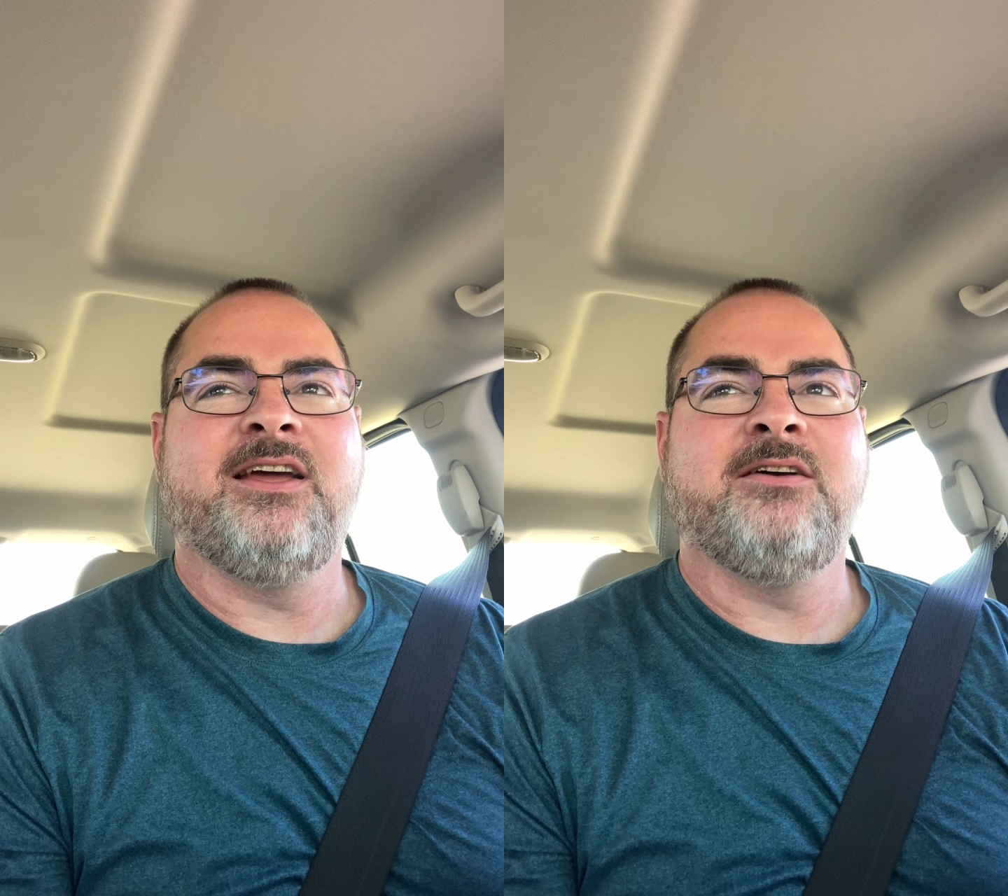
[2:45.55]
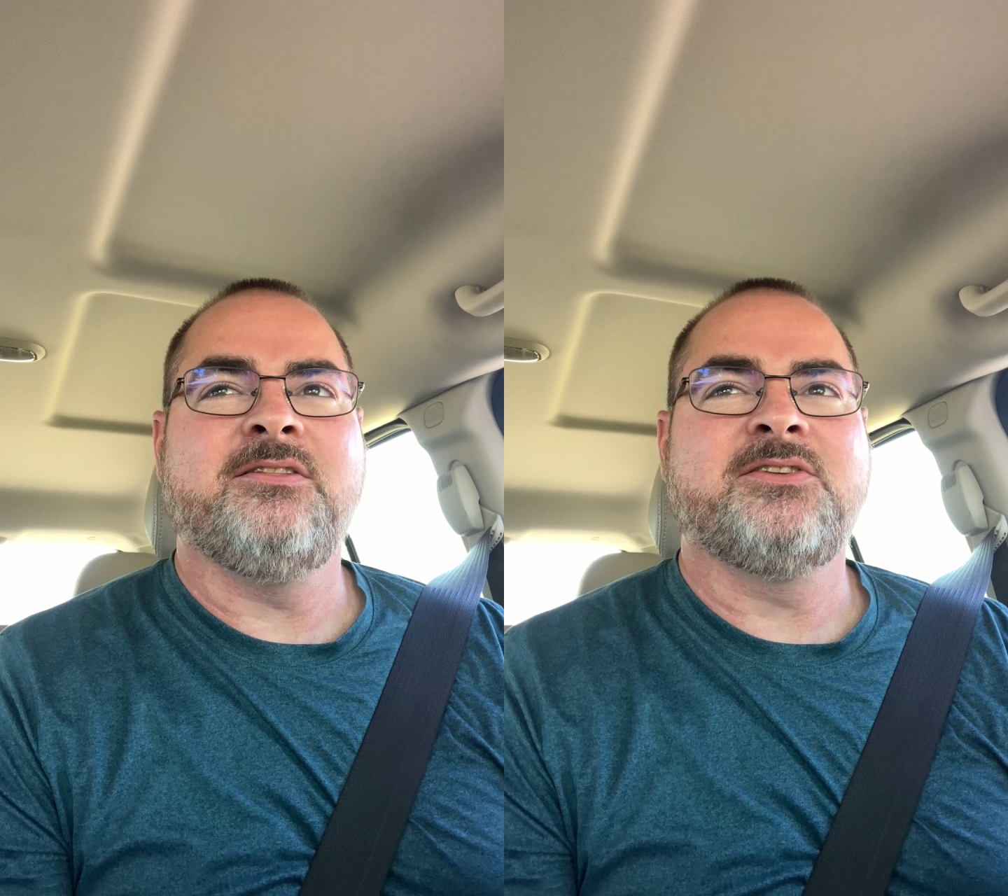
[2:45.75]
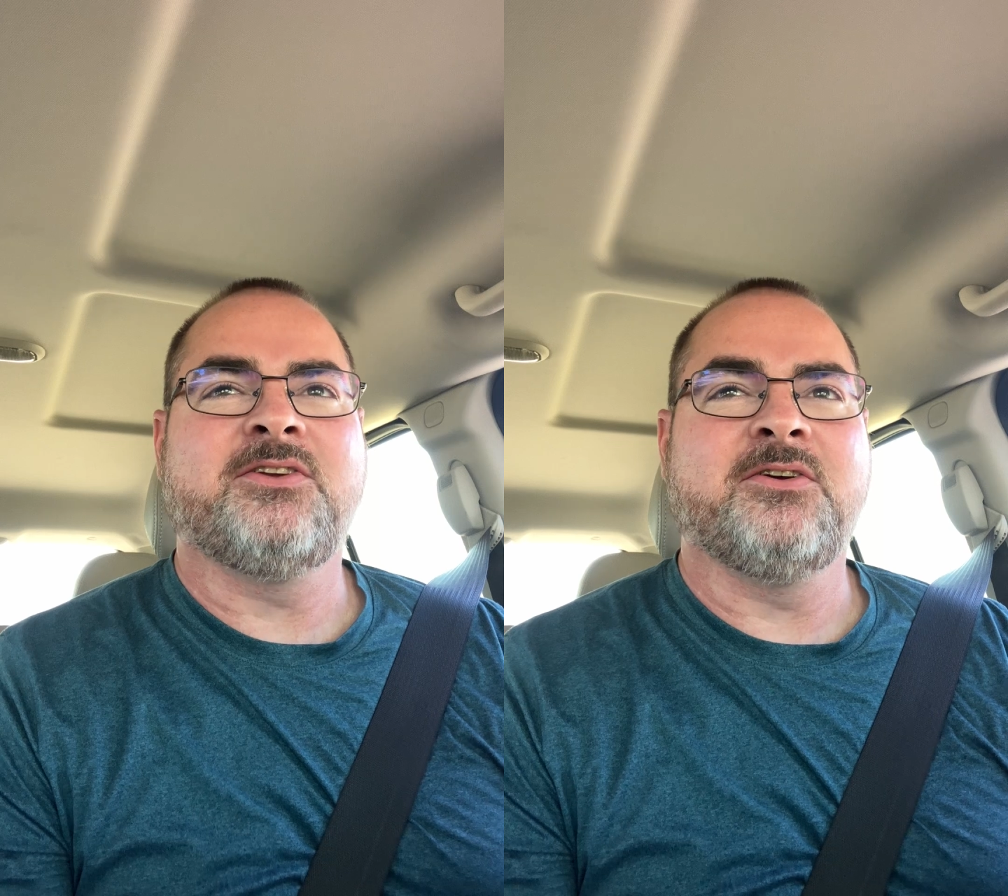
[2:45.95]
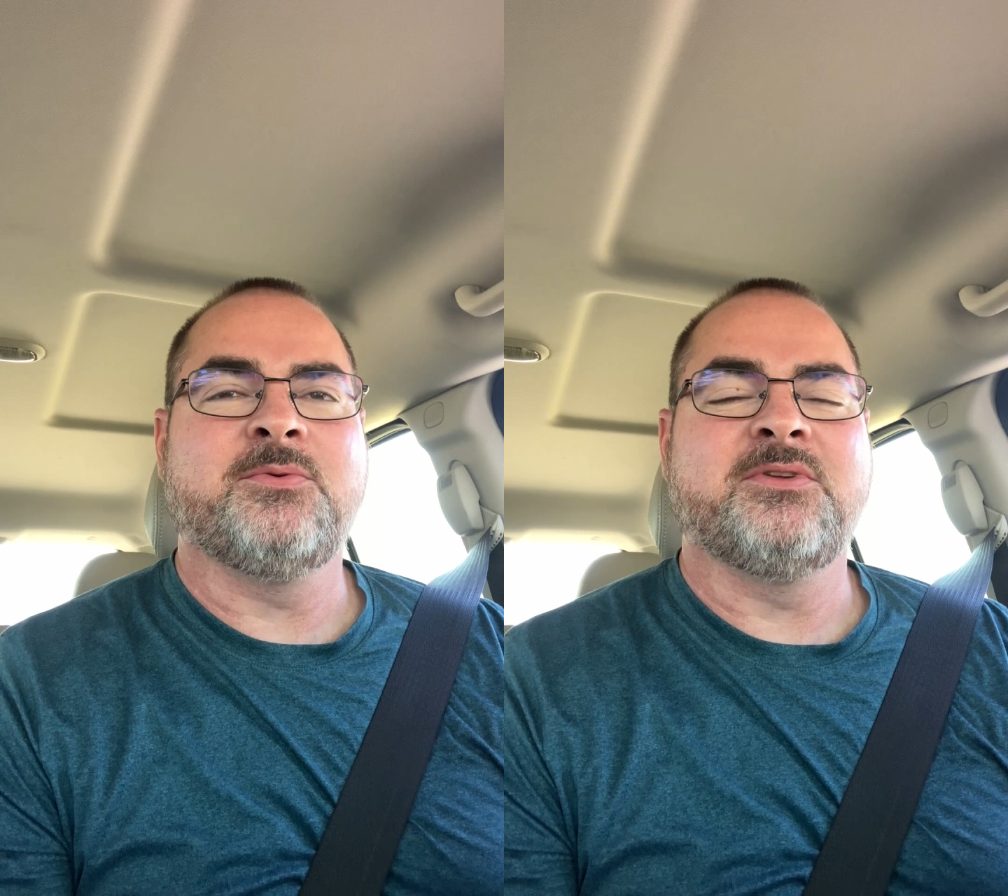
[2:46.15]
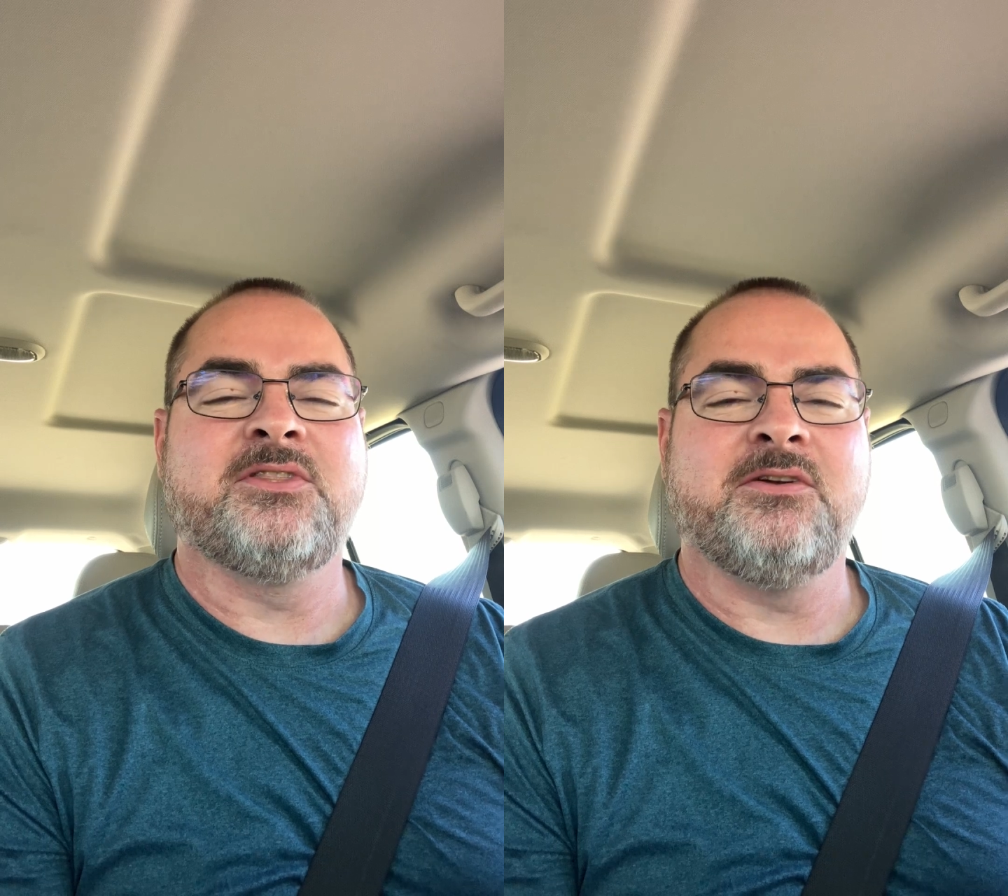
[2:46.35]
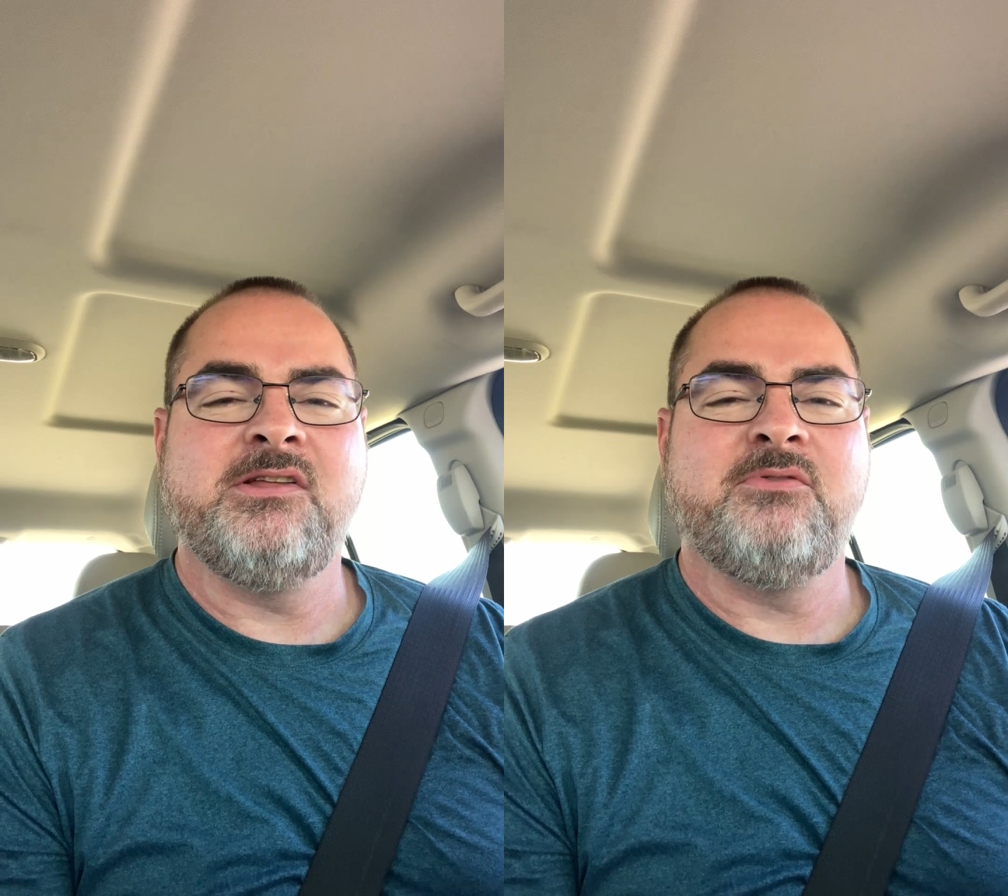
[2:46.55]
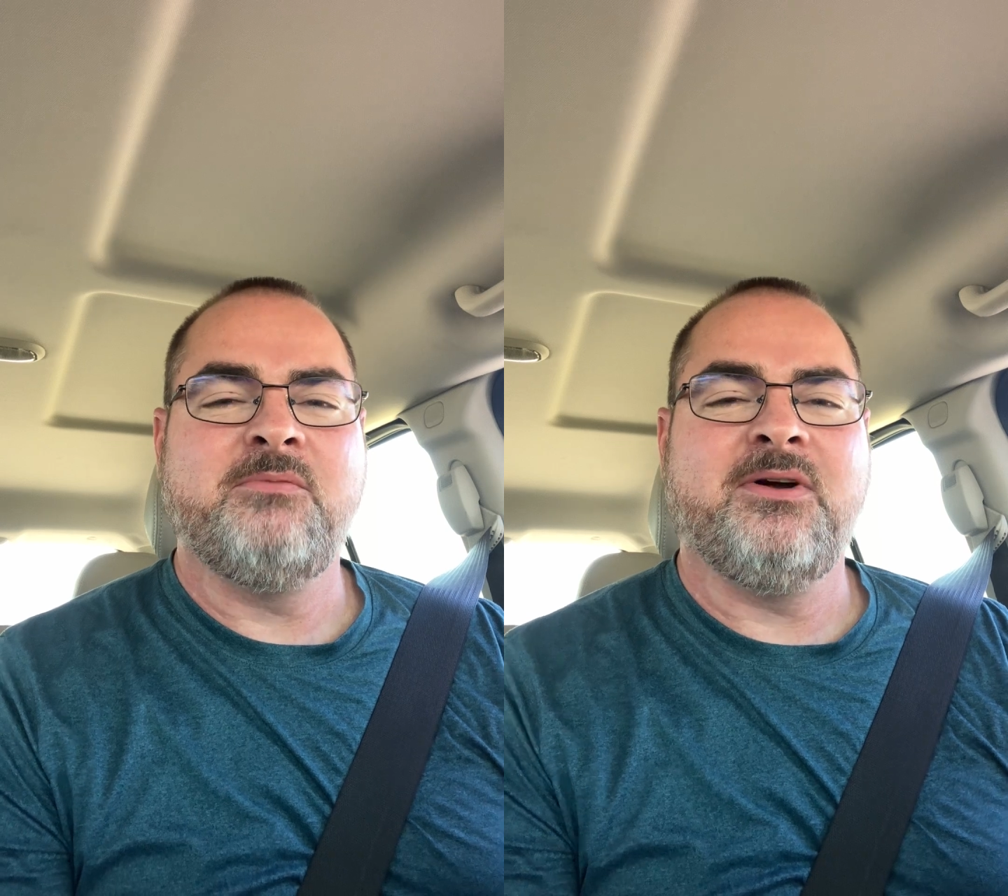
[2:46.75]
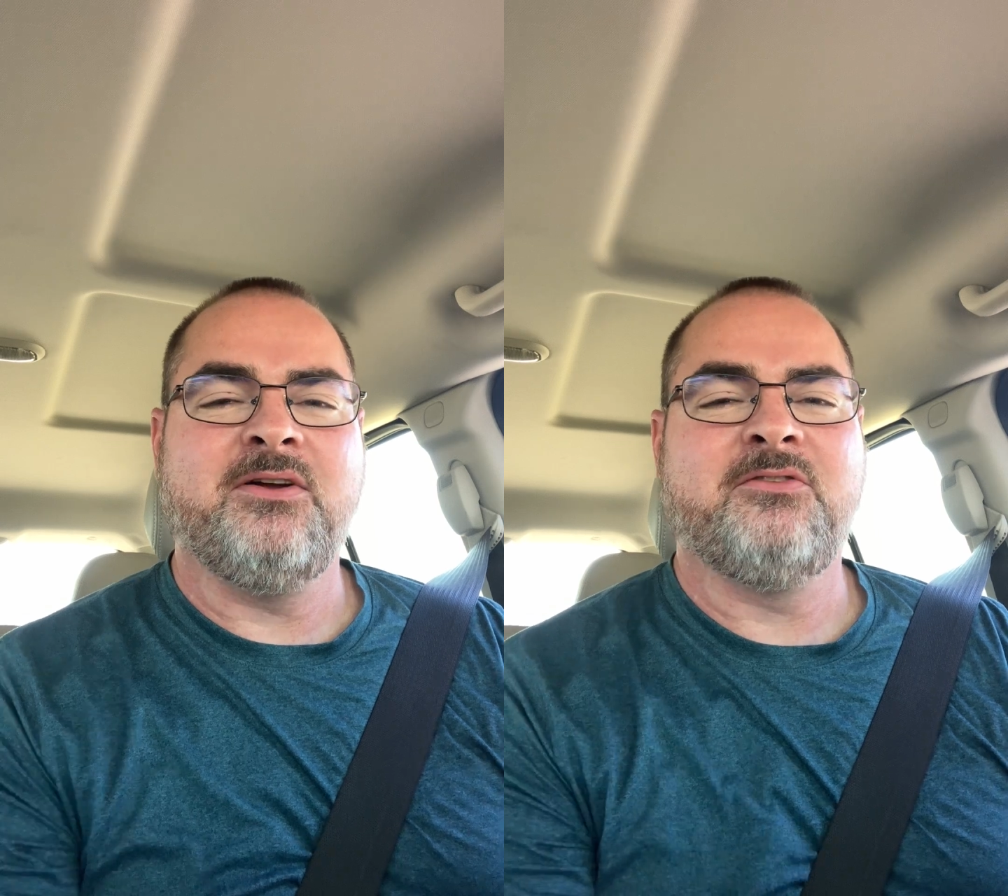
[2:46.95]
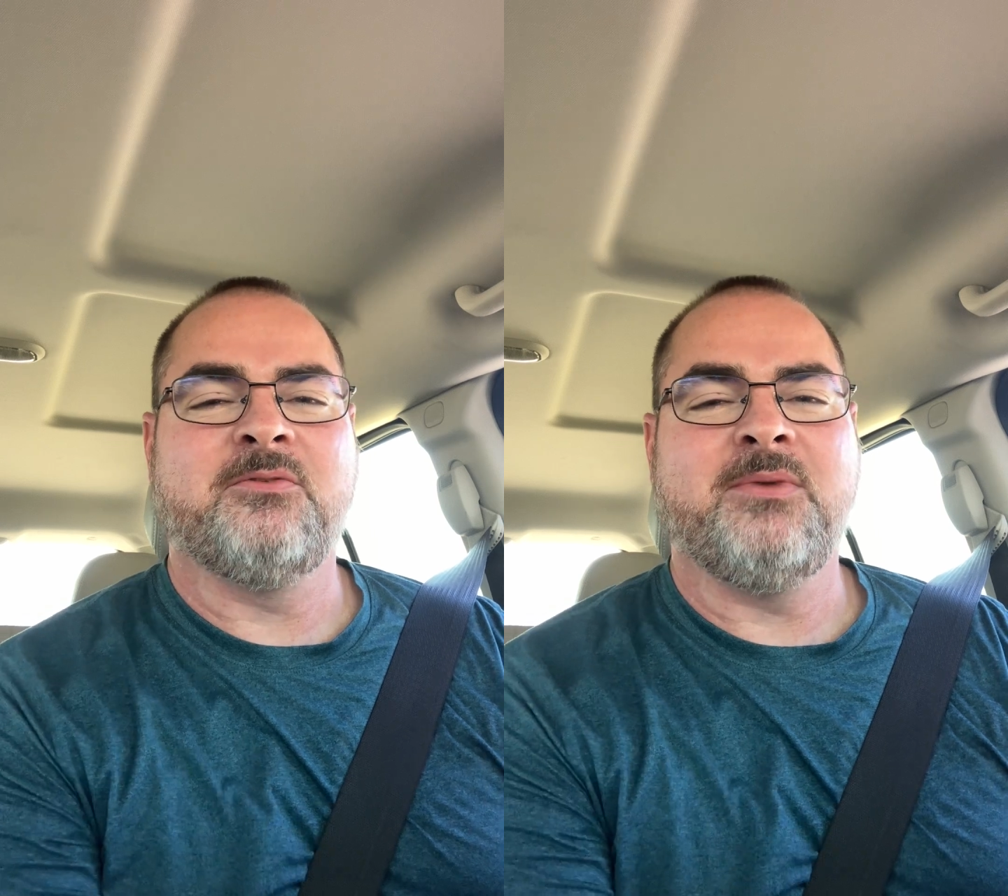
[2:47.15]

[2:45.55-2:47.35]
how this church was 33 miles from